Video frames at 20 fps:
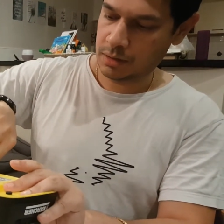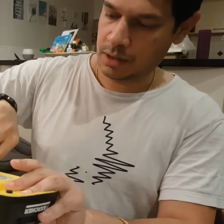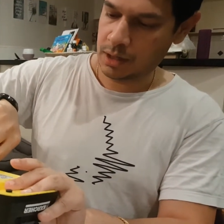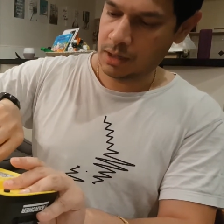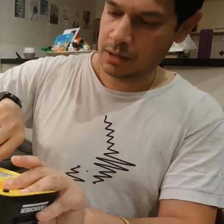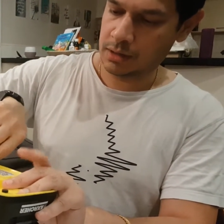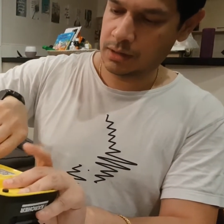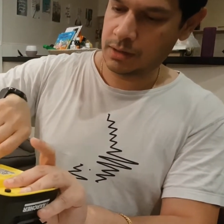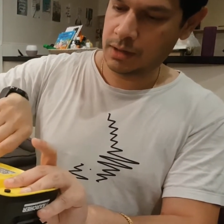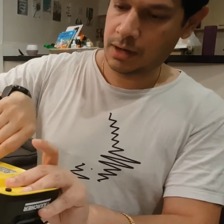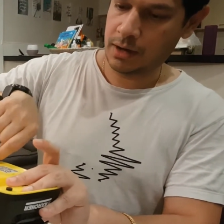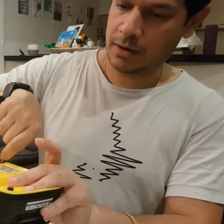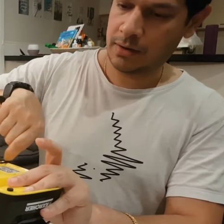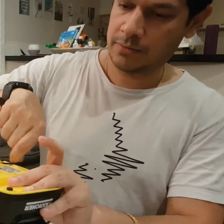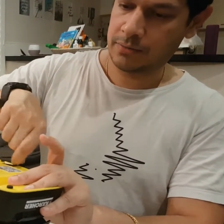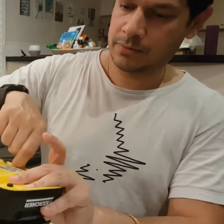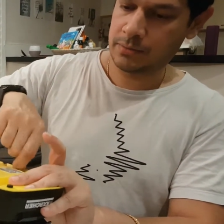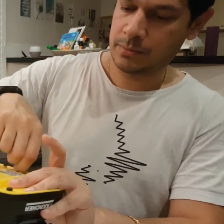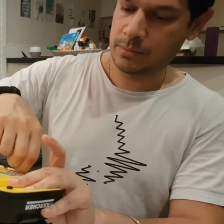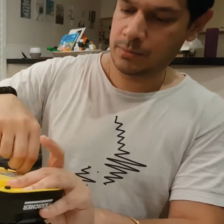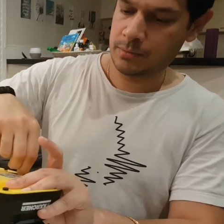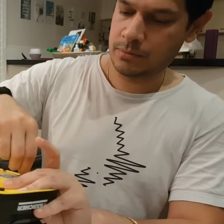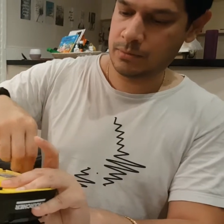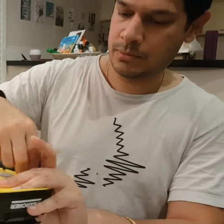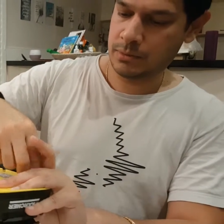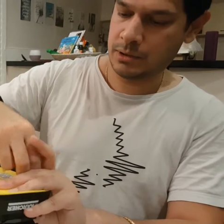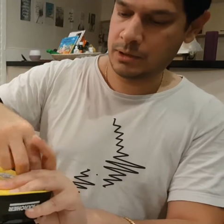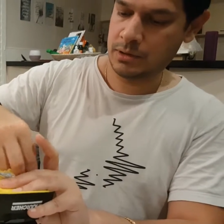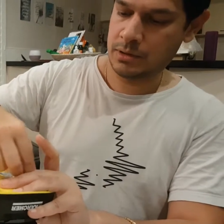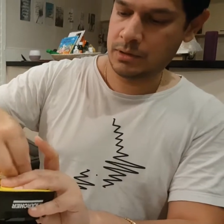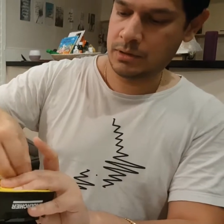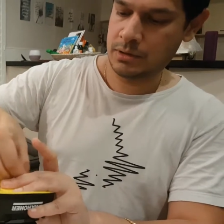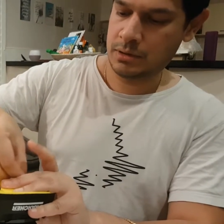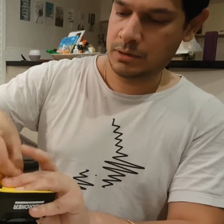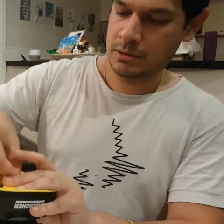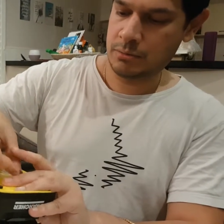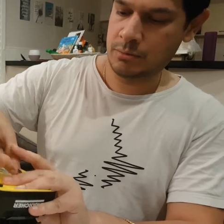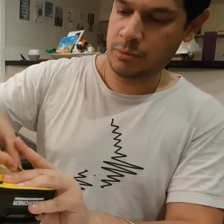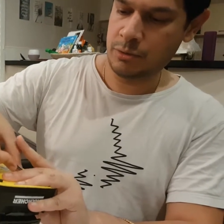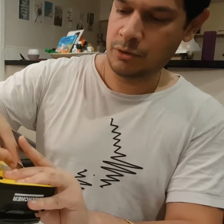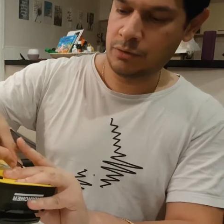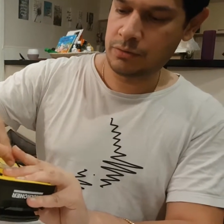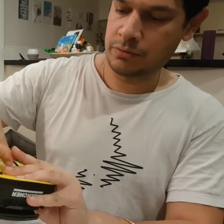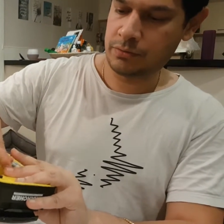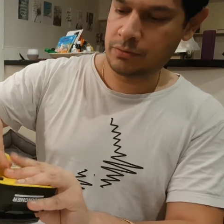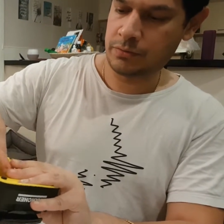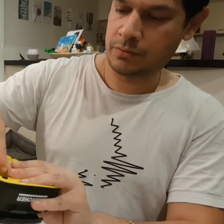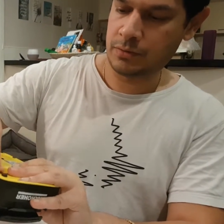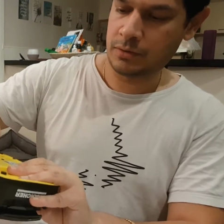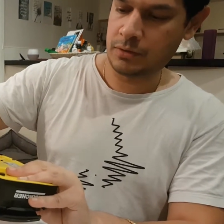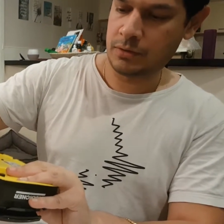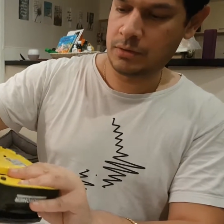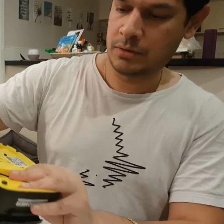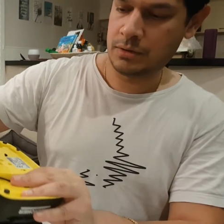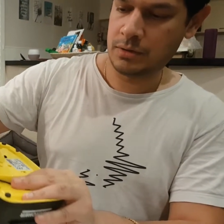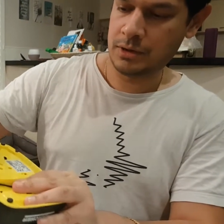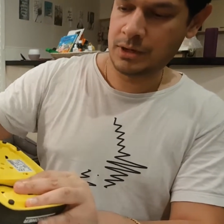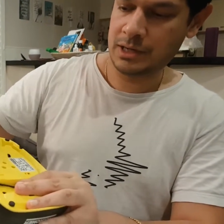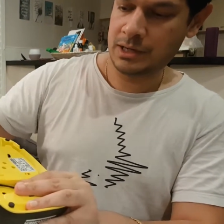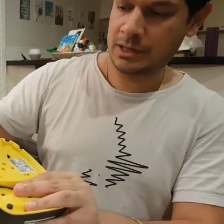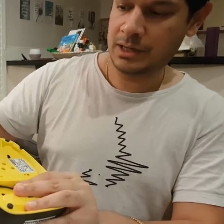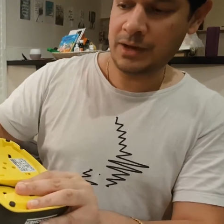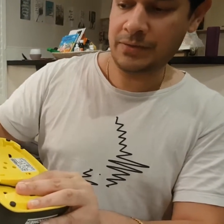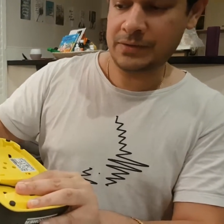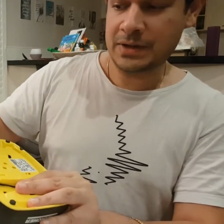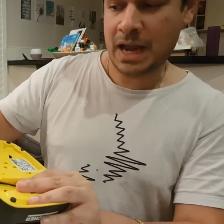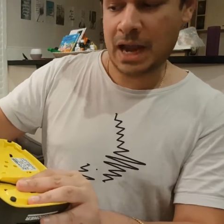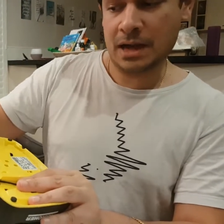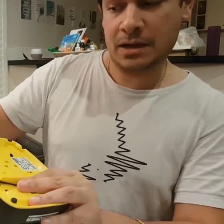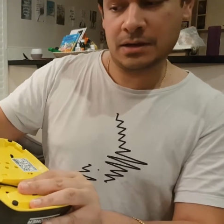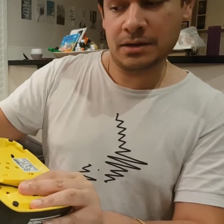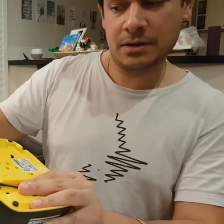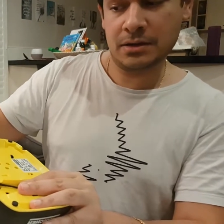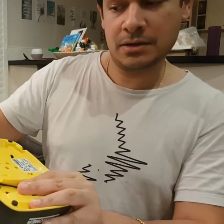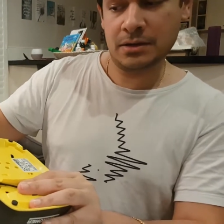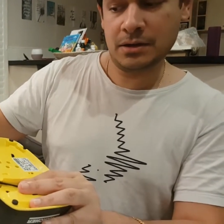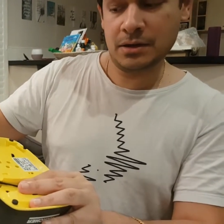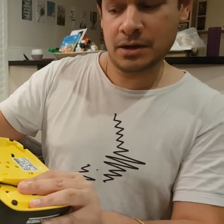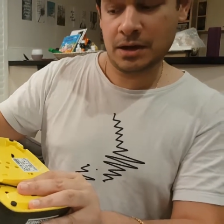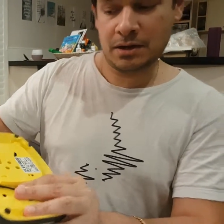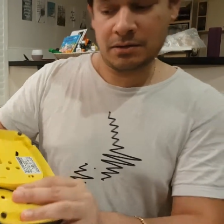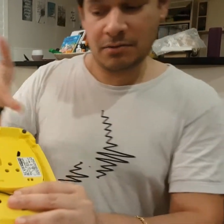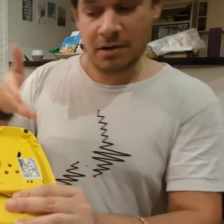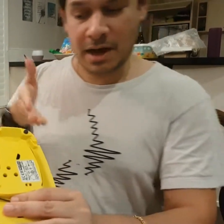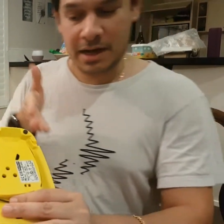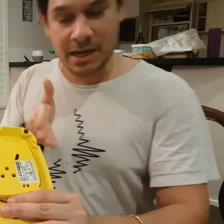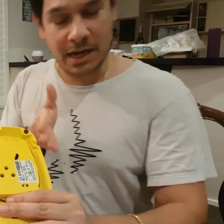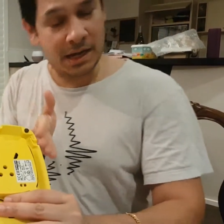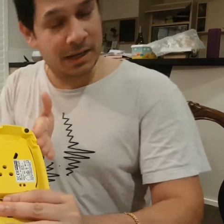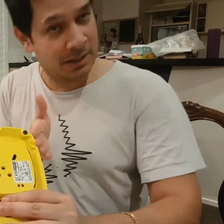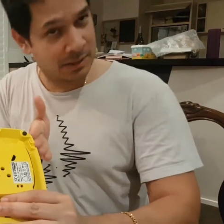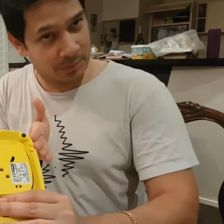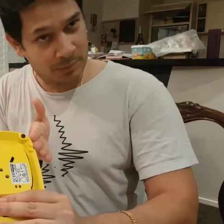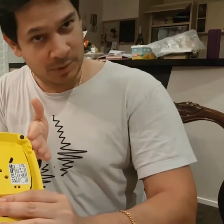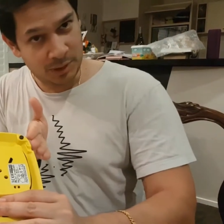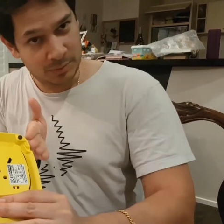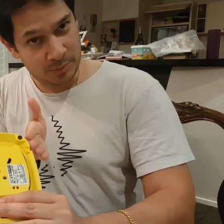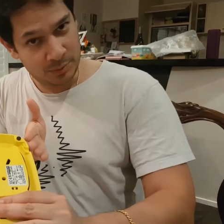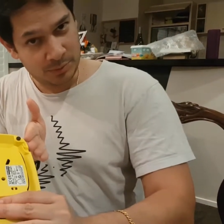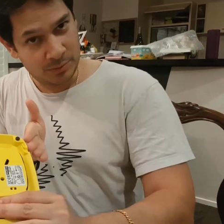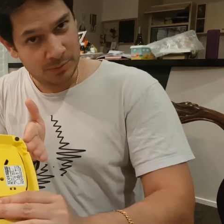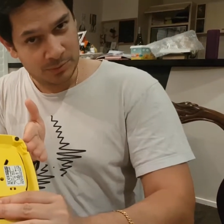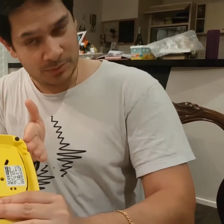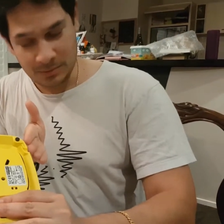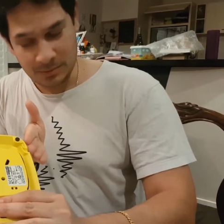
And they have them both for left-handed and right-handed people.